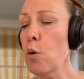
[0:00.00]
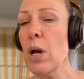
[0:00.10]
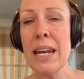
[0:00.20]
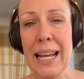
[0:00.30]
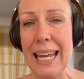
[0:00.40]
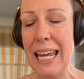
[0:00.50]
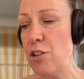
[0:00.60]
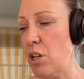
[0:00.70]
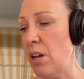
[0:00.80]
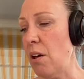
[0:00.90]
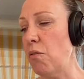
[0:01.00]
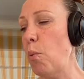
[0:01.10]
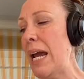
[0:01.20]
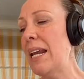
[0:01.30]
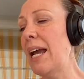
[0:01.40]
no indication
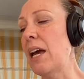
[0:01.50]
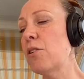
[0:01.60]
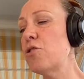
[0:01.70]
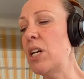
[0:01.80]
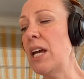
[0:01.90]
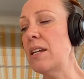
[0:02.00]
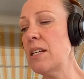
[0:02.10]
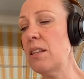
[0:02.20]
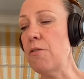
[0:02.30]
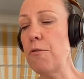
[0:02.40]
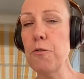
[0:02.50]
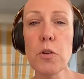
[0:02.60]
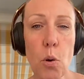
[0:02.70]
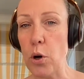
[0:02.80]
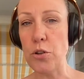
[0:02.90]
of waning energy until the
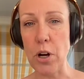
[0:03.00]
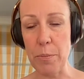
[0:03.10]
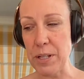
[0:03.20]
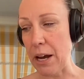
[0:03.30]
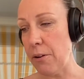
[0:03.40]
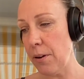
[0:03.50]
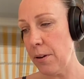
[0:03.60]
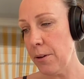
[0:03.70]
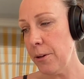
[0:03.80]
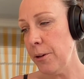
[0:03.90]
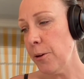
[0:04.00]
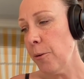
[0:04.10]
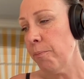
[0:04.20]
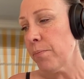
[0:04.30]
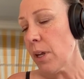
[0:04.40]
floor dropped out.
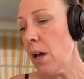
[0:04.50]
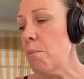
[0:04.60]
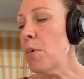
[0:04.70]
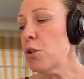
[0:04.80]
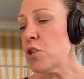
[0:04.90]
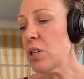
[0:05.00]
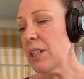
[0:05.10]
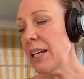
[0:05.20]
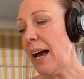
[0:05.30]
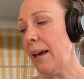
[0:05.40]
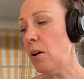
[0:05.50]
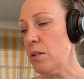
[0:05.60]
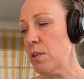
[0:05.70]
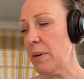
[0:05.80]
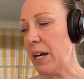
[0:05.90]
Emotionally, I had
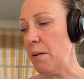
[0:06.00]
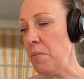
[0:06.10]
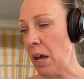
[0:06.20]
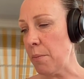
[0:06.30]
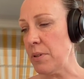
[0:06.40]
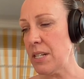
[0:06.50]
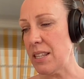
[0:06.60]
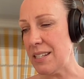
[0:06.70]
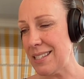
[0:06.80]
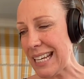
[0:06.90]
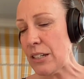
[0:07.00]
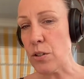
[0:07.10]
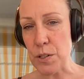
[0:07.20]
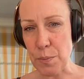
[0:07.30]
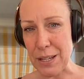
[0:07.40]
also become numb to the
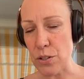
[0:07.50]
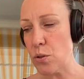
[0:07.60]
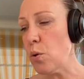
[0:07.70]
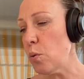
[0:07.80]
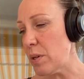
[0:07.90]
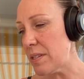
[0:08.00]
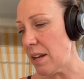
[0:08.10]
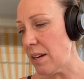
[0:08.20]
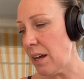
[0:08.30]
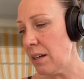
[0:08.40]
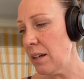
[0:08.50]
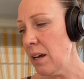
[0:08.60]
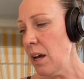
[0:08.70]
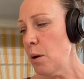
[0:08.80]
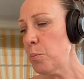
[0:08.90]
signals my soul was sending,
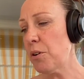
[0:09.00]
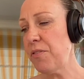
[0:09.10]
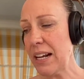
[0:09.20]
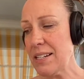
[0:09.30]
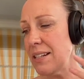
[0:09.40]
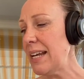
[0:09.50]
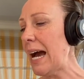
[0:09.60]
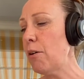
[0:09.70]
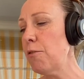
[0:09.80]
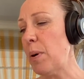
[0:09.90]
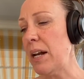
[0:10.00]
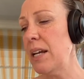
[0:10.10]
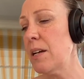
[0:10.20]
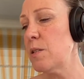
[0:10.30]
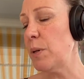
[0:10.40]
perfecting the out of
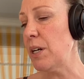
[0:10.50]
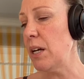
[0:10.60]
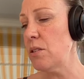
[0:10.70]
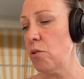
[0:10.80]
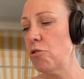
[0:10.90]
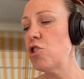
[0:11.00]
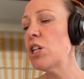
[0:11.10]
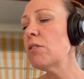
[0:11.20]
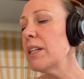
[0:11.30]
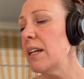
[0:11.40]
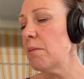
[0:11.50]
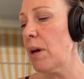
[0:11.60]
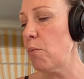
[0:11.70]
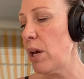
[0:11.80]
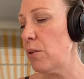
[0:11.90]
body experience or
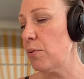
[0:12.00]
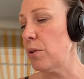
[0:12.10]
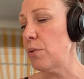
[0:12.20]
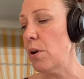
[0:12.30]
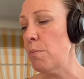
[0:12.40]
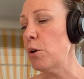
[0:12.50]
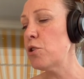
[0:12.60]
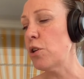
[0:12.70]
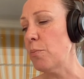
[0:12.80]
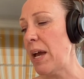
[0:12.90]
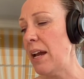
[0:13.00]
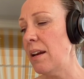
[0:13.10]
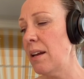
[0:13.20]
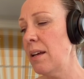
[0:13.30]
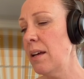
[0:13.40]
cheerleading my way through emotional
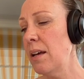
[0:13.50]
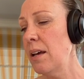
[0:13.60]
pain.